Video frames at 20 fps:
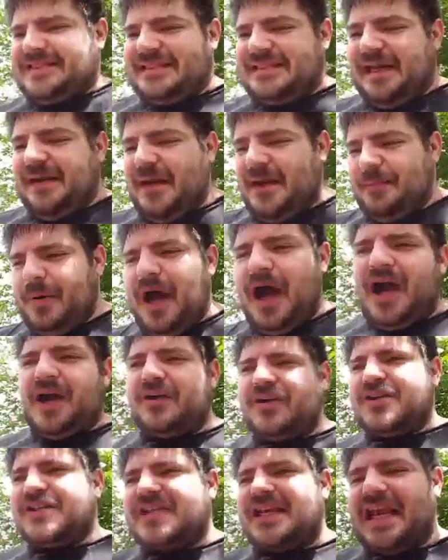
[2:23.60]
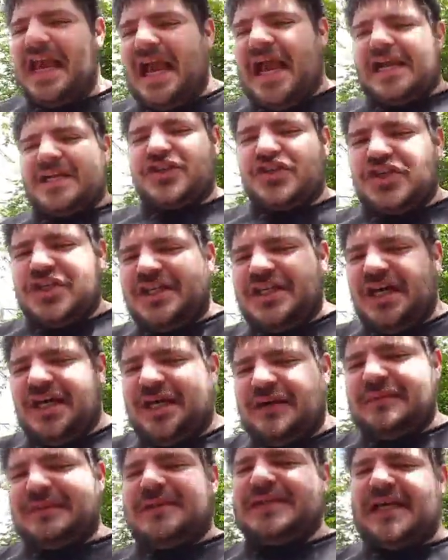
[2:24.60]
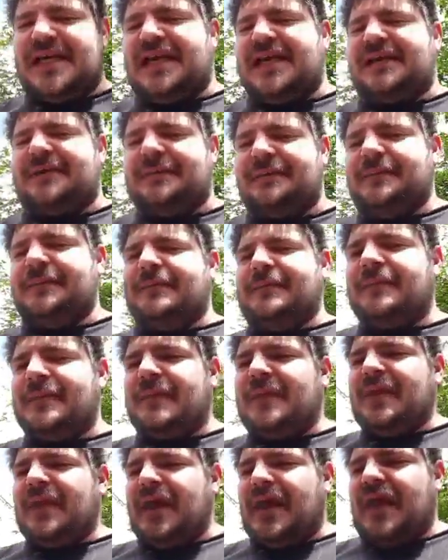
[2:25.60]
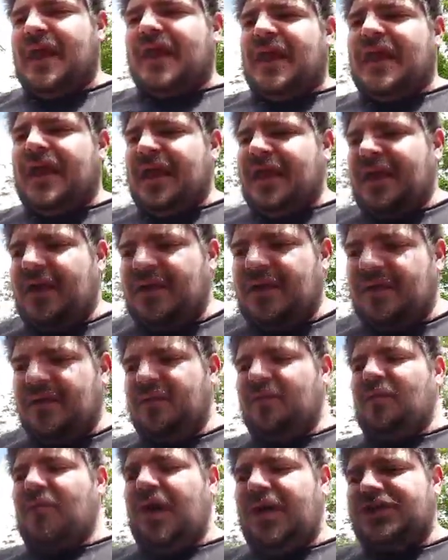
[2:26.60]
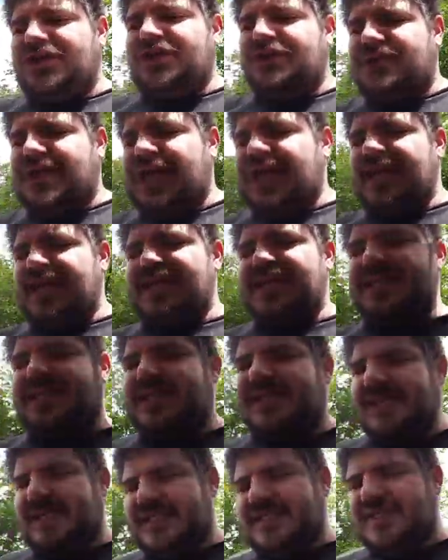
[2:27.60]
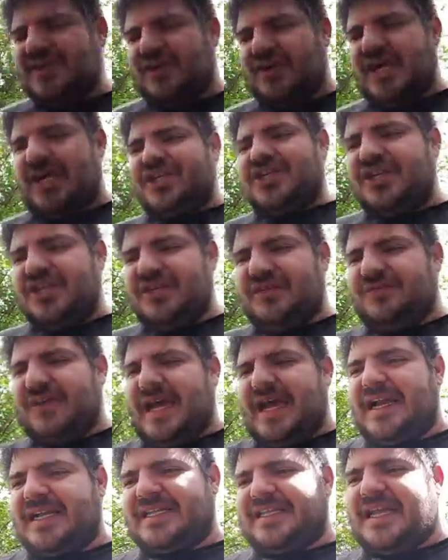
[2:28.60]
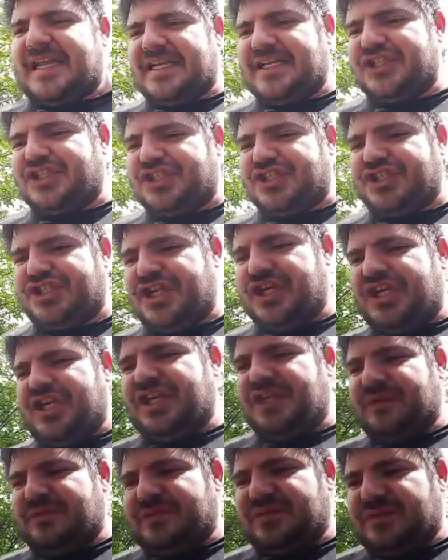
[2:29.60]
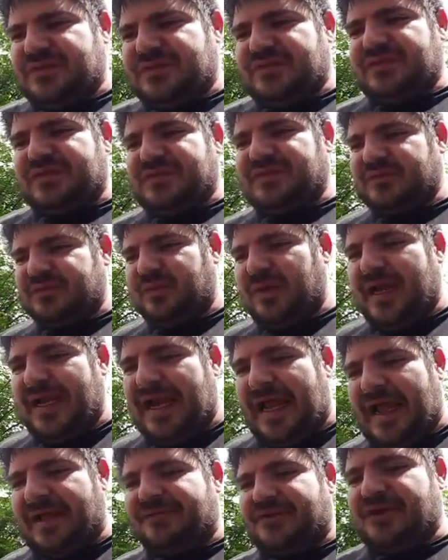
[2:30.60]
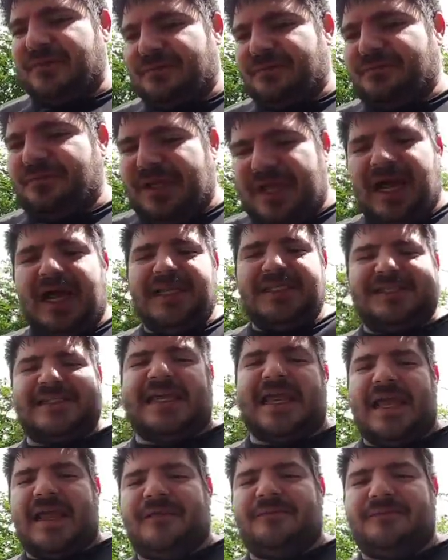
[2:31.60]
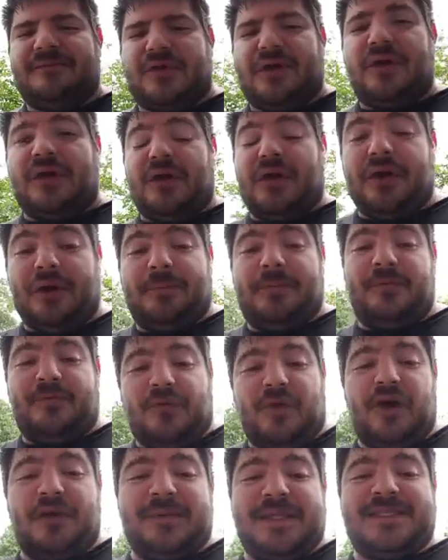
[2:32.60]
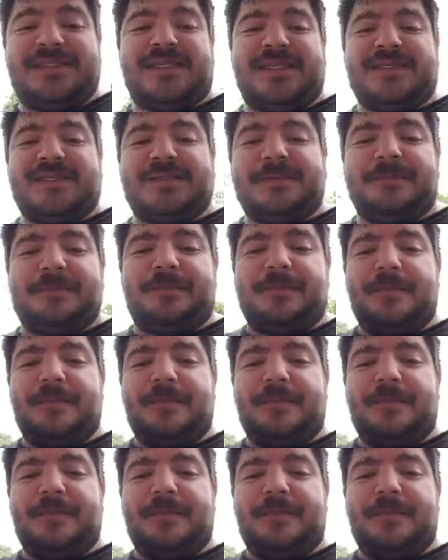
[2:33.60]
the hypocrisy actually comes in once you take into consideration the fact that she went after Beyonce for her performances.